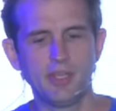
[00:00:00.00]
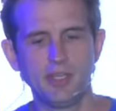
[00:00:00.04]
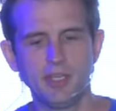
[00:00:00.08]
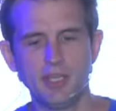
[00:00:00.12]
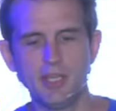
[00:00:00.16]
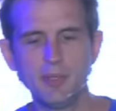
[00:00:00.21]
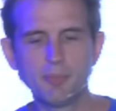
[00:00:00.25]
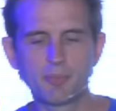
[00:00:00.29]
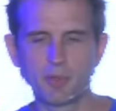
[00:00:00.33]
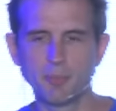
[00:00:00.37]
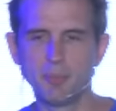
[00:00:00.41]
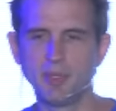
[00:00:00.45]

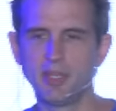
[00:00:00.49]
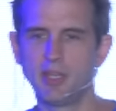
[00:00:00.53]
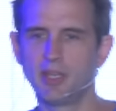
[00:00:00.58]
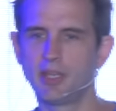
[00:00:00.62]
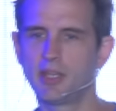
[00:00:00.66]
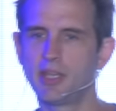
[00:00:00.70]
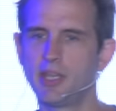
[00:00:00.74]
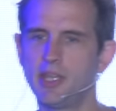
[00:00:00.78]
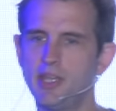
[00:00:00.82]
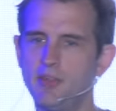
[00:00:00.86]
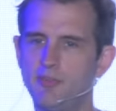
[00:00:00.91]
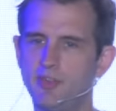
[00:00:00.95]
implement
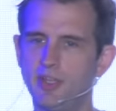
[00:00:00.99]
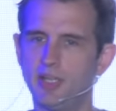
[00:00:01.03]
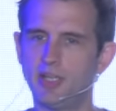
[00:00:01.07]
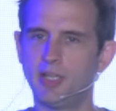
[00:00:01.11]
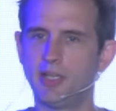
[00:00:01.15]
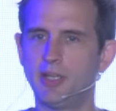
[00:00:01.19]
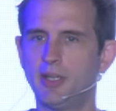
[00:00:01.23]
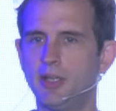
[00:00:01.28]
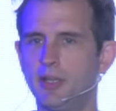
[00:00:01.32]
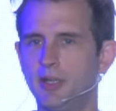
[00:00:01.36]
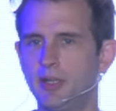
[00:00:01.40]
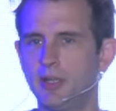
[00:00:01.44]
kind of
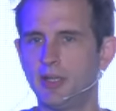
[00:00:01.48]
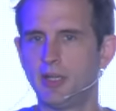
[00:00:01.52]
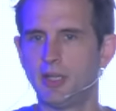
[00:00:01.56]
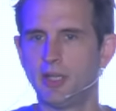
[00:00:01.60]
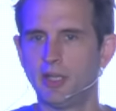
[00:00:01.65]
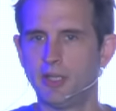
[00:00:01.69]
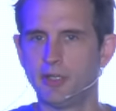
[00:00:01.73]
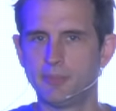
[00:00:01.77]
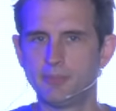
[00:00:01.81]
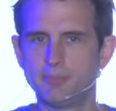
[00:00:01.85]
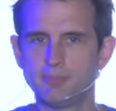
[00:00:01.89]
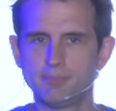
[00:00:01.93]
a,
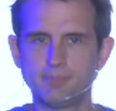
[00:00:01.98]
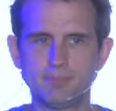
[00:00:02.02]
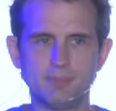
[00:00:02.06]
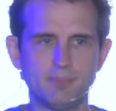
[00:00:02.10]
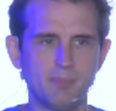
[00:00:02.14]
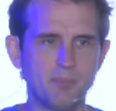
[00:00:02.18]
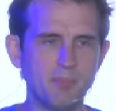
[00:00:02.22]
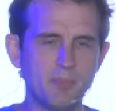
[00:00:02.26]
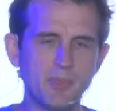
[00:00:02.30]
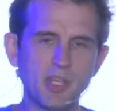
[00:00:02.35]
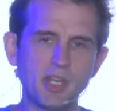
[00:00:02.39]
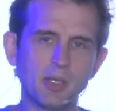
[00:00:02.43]
a,
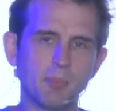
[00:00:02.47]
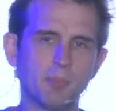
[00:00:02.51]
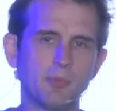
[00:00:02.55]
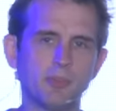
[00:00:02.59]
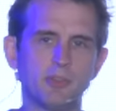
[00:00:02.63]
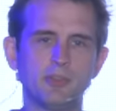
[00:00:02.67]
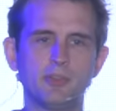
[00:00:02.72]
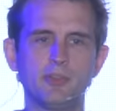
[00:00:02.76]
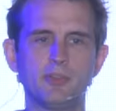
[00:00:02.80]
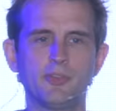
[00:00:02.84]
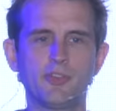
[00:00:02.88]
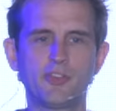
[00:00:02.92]

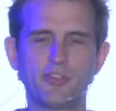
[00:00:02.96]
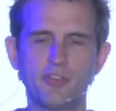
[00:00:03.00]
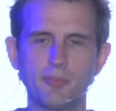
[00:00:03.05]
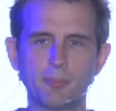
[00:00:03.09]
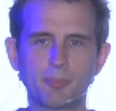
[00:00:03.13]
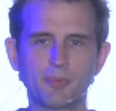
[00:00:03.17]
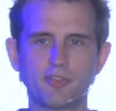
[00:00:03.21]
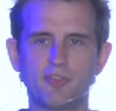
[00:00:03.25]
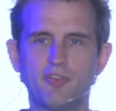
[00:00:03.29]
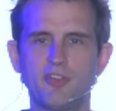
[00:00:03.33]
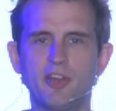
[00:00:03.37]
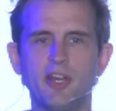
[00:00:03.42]
minimal
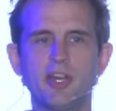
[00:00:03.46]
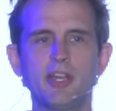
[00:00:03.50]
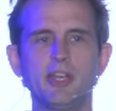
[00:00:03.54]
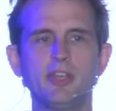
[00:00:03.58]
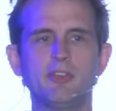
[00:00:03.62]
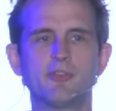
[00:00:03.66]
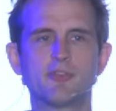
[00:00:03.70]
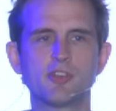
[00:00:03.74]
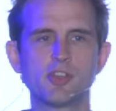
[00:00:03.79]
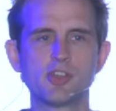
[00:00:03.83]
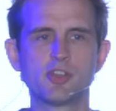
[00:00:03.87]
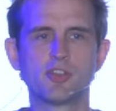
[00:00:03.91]
simplified
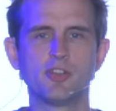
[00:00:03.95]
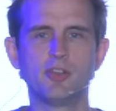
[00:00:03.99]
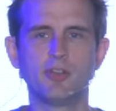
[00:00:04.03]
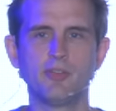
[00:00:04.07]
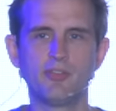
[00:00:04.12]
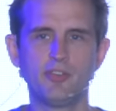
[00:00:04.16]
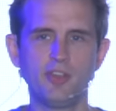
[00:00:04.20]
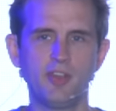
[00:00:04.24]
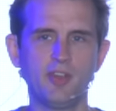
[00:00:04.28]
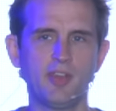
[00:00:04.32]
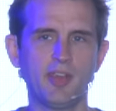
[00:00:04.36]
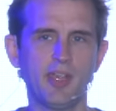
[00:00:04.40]
version of
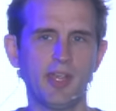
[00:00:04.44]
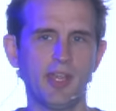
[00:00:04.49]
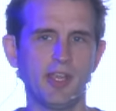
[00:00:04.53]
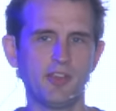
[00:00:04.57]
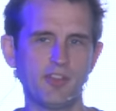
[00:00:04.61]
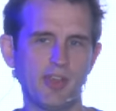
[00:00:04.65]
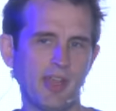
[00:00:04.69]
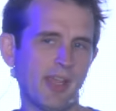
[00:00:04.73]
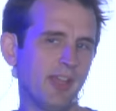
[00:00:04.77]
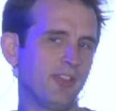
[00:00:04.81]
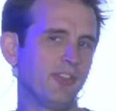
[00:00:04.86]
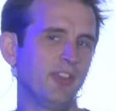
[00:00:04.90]
Zcash
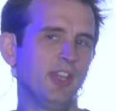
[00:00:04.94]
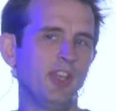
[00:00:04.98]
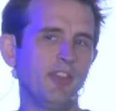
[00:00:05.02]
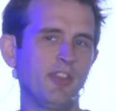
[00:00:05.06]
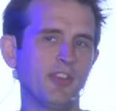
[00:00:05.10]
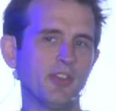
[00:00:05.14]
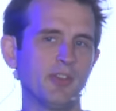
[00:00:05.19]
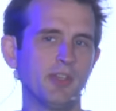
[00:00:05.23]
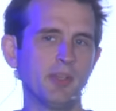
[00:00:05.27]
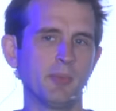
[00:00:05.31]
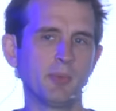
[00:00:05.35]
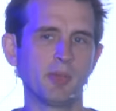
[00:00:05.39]
as an
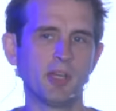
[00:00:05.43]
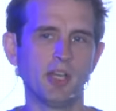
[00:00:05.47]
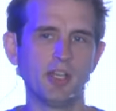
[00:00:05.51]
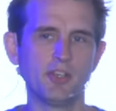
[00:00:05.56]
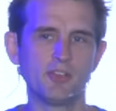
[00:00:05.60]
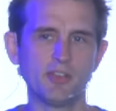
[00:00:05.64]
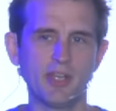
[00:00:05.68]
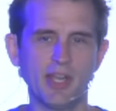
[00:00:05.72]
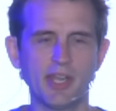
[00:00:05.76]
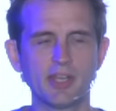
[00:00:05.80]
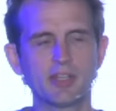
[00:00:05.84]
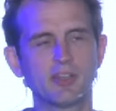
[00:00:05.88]
Ethereum contract.